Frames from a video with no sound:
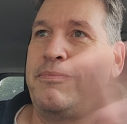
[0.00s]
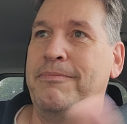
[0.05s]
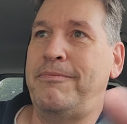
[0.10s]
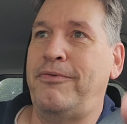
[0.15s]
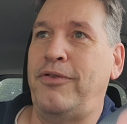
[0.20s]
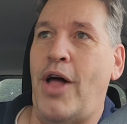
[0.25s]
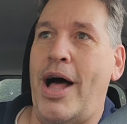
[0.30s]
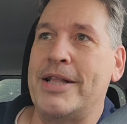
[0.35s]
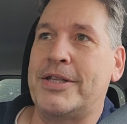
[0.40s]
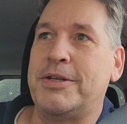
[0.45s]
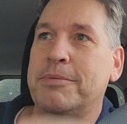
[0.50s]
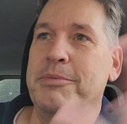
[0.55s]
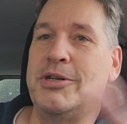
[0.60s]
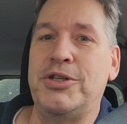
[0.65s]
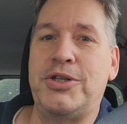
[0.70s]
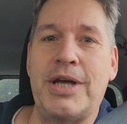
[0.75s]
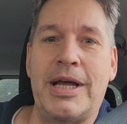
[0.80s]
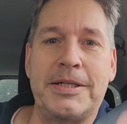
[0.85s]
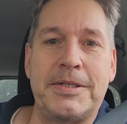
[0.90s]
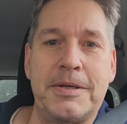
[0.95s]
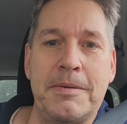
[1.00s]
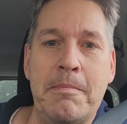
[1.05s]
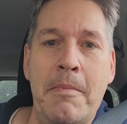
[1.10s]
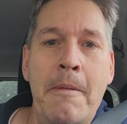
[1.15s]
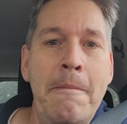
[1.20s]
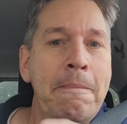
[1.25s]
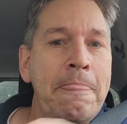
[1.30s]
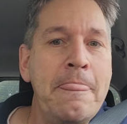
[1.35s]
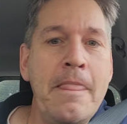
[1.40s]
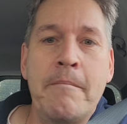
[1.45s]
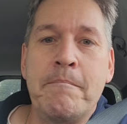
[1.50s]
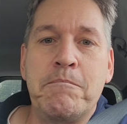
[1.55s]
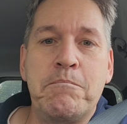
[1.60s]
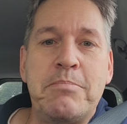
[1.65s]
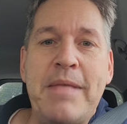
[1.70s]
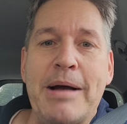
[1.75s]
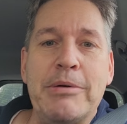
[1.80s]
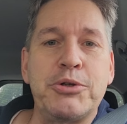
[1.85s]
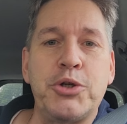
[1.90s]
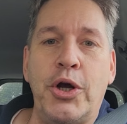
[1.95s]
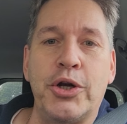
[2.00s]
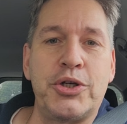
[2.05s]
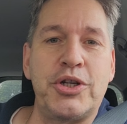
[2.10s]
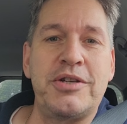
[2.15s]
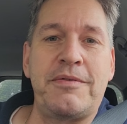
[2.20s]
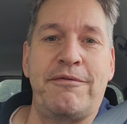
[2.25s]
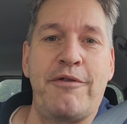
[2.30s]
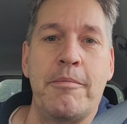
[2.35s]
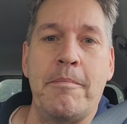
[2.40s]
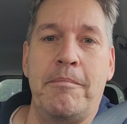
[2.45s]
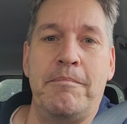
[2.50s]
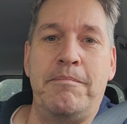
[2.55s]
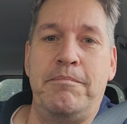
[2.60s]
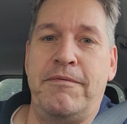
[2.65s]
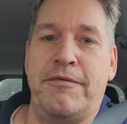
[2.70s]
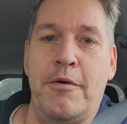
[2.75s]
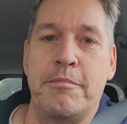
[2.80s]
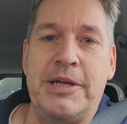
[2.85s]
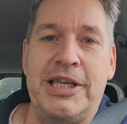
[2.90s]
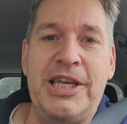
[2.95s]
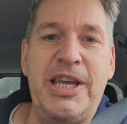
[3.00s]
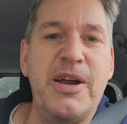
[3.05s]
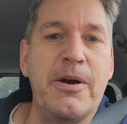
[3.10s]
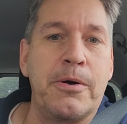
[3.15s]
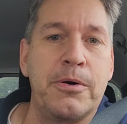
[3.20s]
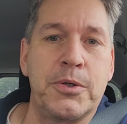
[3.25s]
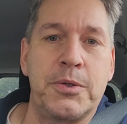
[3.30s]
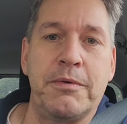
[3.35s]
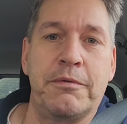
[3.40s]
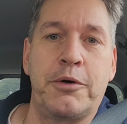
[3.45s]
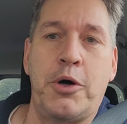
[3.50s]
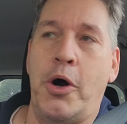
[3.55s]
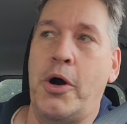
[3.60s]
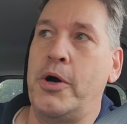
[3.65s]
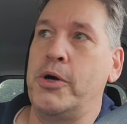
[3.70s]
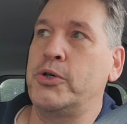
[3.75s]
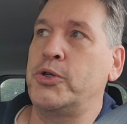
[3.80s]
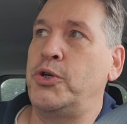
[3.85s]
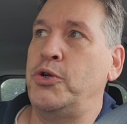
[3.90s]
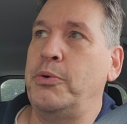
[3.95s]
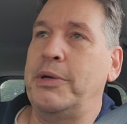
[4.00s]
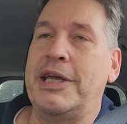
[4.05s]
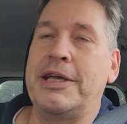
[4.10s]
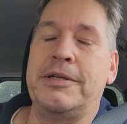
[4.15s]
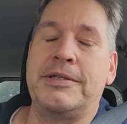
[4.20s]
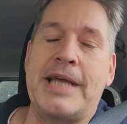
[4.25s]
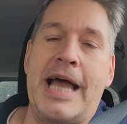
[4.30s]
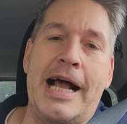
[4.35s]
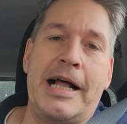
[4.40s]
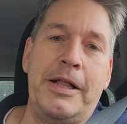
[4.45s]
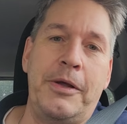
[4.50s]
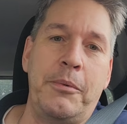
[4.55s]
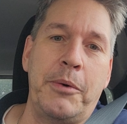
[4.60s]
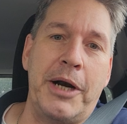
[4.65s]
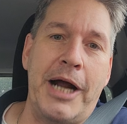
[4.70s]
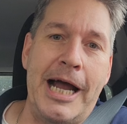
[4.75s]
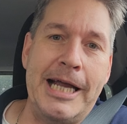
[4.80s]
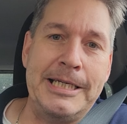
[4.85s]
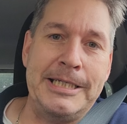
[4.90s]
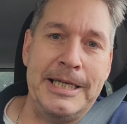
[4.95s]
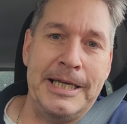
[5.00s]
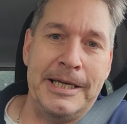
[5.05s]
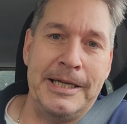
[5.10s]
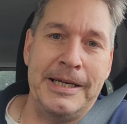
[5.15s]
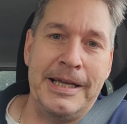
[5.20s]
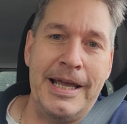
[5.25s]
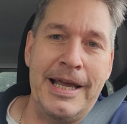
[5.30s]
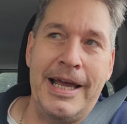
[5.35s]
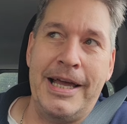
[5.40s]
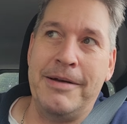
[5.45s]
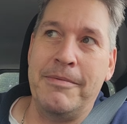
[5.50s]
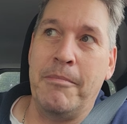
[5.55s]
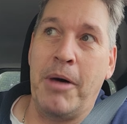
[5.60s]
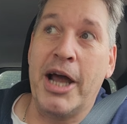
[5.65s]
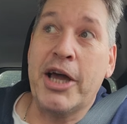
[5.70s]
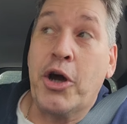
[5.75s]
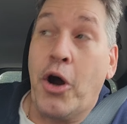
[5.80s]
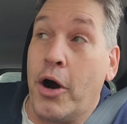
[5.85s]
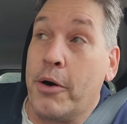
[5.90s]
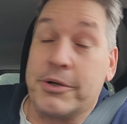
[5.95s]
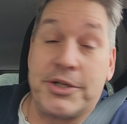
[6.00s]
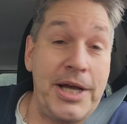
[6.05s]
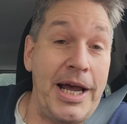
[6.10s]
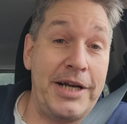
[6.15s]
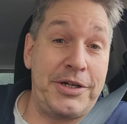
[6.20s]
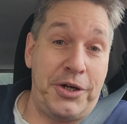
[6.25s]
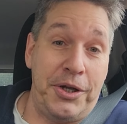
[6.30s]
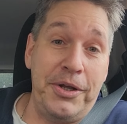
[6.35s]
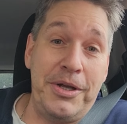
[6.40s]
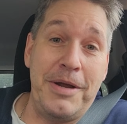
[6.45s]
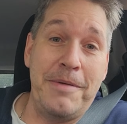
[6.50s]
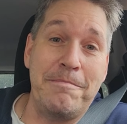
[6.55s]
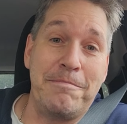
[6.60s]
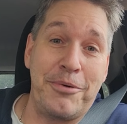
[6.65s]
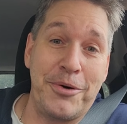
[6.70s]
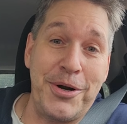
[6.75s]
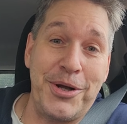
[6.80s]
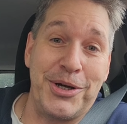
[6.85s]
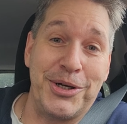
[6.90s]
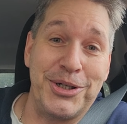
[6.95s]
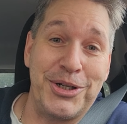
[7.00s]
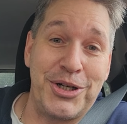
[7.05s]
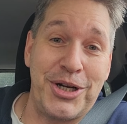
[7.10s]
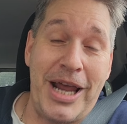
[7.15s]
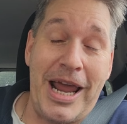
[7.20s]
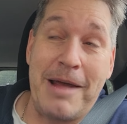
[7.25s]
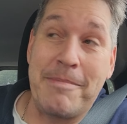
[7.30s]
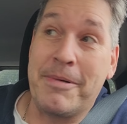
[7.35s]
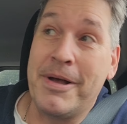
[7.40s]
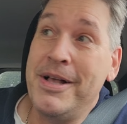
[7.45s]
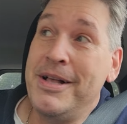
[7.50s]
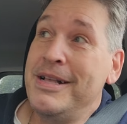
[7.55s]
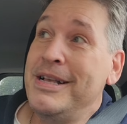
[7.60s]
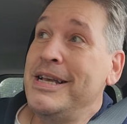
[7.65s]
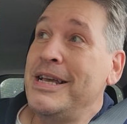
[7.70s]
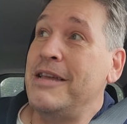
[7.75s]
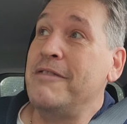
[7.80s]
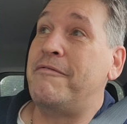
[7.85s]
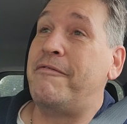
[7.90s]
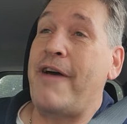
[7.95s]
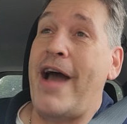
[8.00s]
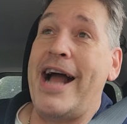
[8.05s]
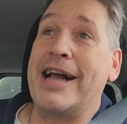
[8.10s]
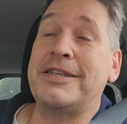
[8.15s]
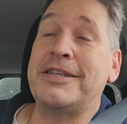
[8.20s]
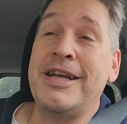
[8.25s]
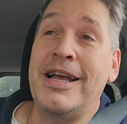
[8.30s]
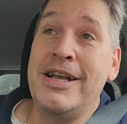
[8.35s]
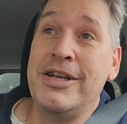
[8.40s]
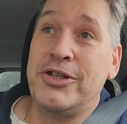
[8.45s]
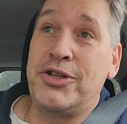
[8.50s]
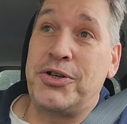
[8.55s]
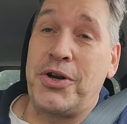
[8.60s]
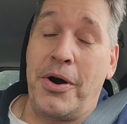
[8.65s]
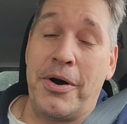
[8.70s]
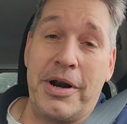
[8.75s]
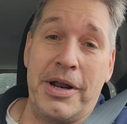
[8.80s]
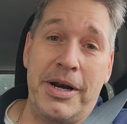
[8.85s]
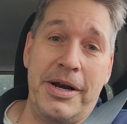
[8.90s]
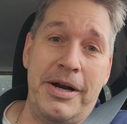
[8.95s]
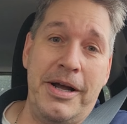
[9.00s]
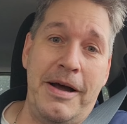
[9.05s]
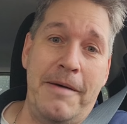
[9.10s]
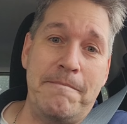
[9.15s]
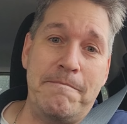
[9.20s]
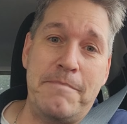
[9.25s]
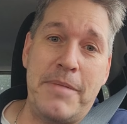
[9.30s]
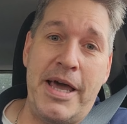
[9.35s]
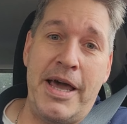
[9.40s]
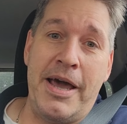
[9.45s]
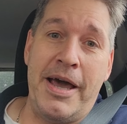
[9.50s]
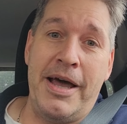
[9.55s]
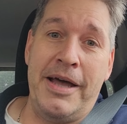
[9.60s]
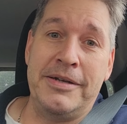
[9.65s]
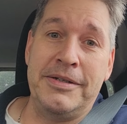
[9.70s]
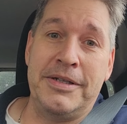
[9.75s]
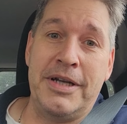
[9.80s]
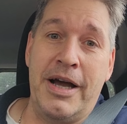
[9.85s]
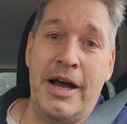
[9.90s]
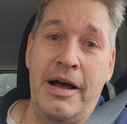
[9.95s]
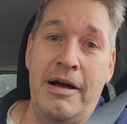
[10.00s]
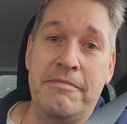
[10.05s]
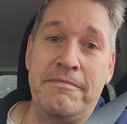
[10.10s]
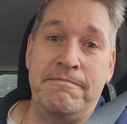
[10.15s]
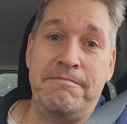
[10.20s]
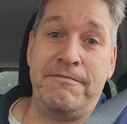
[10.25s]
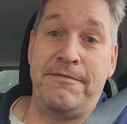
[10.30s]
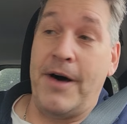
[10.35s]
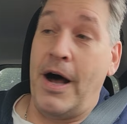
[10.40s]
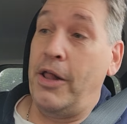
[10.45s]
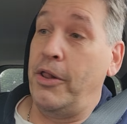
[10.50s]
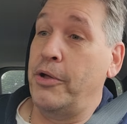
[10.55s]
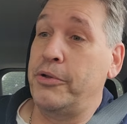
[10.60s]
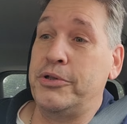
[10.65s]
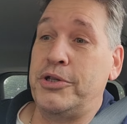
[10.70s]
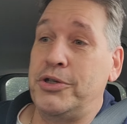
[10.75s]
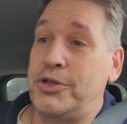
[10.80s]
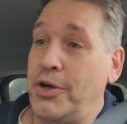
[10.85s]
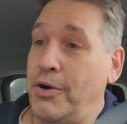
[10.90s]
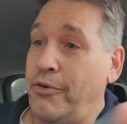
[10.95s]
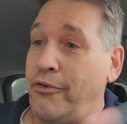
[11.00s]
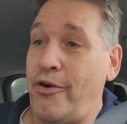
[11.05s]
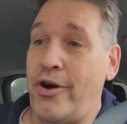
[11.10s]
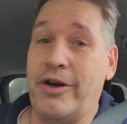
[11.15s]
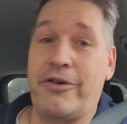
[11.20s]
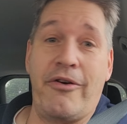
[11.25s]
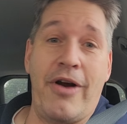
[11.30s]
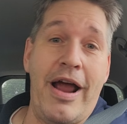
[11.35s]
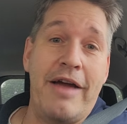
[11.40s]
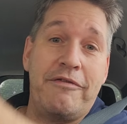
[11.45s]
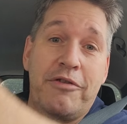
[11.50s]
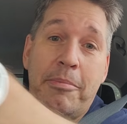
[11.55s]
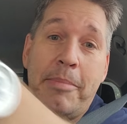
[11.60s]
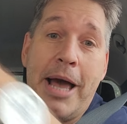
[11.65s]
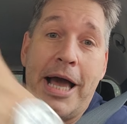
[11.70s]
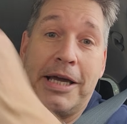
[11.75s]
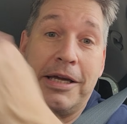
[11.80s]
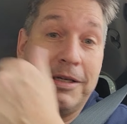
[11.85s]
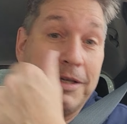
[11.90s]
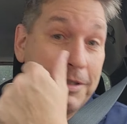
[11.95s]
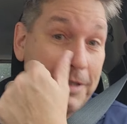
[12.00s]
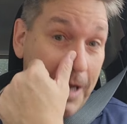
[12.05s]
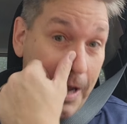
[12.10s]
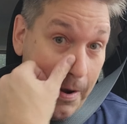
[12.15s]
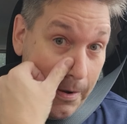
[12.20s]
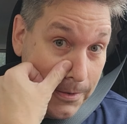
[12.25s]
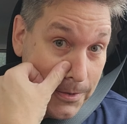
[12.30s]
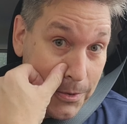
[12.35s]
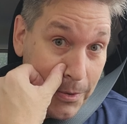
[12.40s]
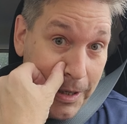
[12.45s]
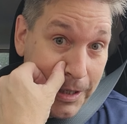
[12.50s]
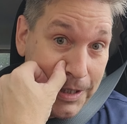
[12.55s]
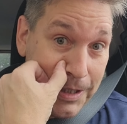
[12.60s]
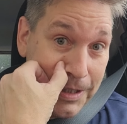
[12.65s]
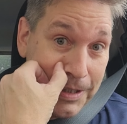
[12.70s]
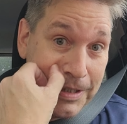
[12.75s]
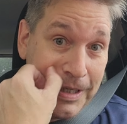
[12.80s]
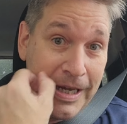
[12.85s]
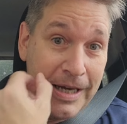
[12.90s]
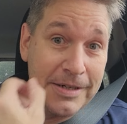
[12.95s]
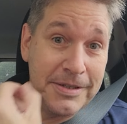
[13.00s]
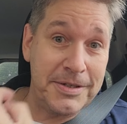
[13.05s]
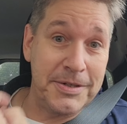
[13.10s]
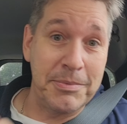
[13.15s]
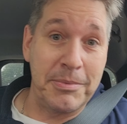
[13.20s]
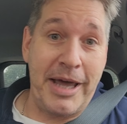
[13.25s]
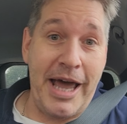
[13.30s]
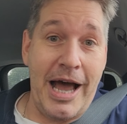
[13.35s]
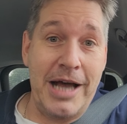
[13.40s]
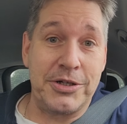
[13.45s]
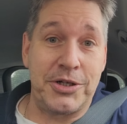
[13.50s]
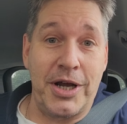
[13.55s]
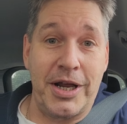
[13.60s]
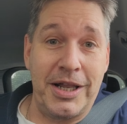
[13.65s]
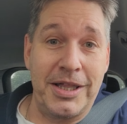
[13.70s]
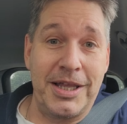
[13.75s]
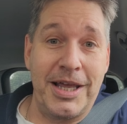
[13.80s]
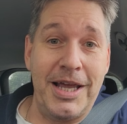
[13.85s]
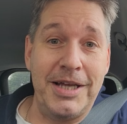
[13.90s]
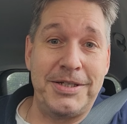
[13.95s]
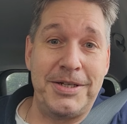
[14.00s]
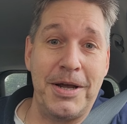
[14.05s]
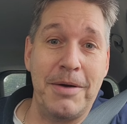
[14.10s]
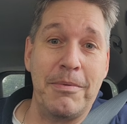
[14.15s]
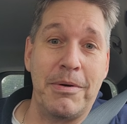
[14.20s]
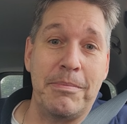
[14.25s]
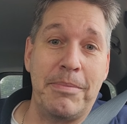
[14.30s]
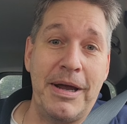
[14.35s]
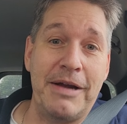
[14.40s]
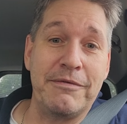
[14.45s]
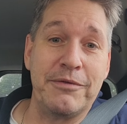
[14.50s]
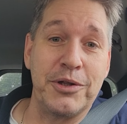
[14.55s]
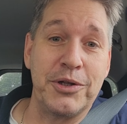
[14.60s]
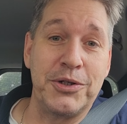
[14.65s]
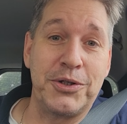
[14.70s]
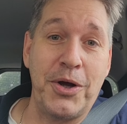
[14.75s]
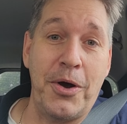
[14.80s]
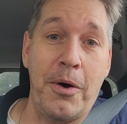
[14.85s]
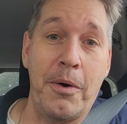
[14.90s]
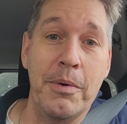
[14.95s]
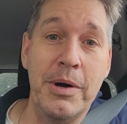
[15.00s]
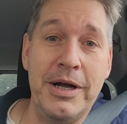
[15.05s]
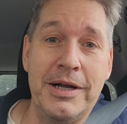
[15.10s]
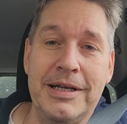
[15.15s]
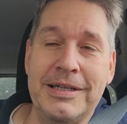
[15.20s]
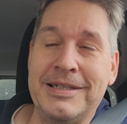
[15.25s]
flotsam and jetsam. That was all just from years of cars doing exactly what I did. And my car was actually in pretty good shape. In fact, started it up and followed the tow truck driver back into town so I could get some cash out of the ATM to pay for the tow,